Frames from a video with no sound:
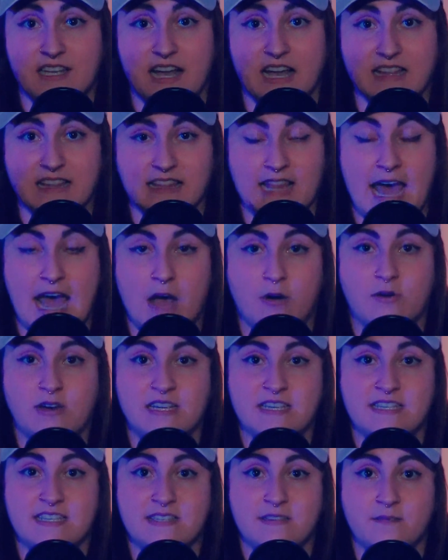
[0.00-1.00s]
allow
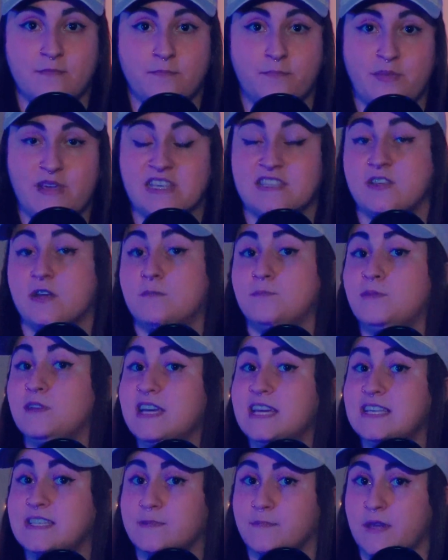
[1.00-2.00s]
us, based on
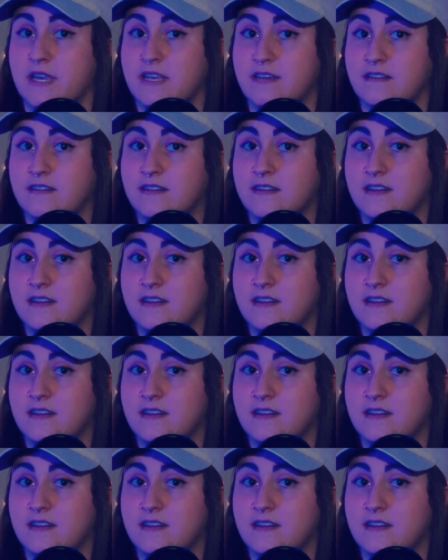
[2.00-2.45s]
placement,